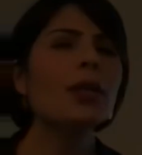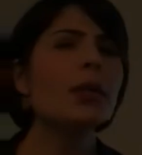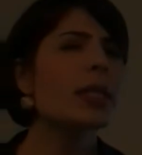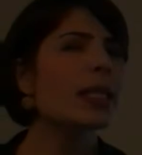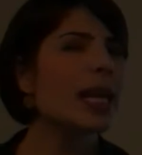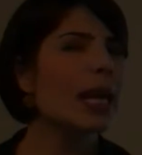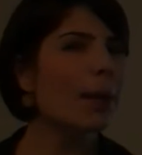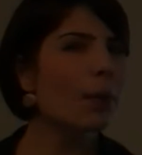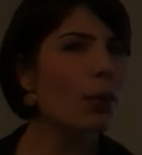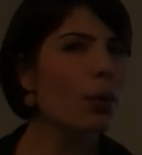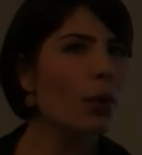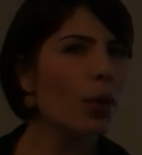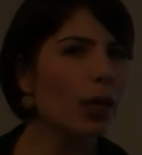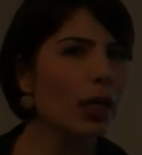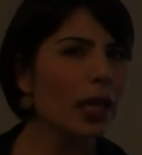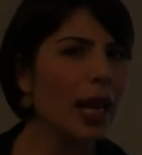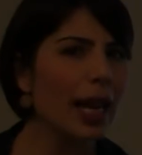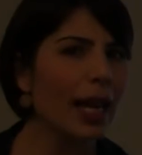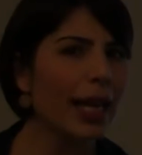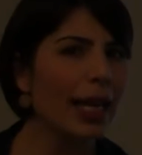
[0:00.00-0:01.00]
you say poor
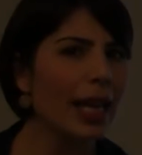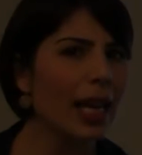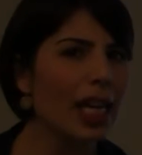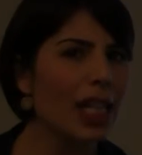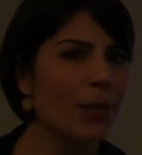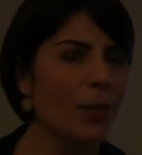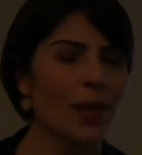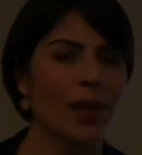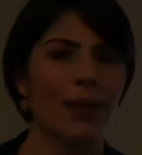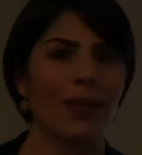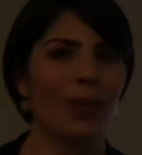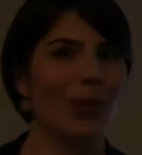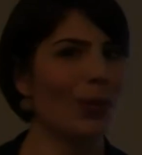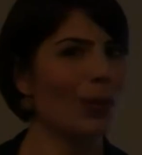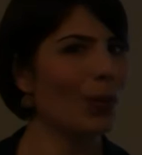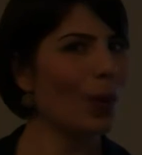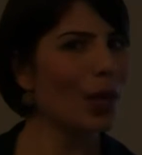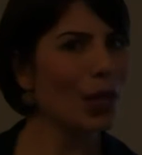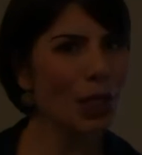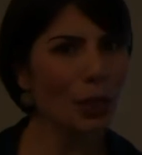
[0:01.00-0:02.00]
client engagement,
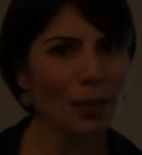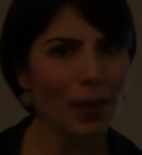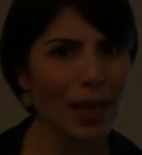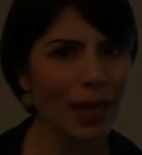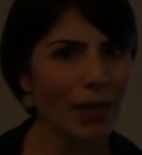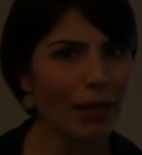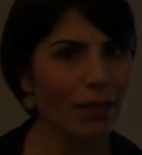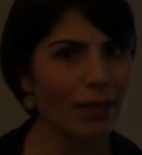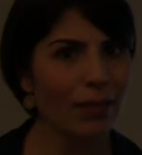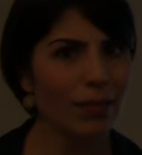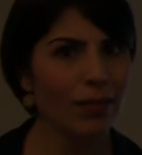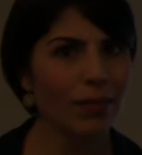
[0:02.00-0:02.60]
what do you mean?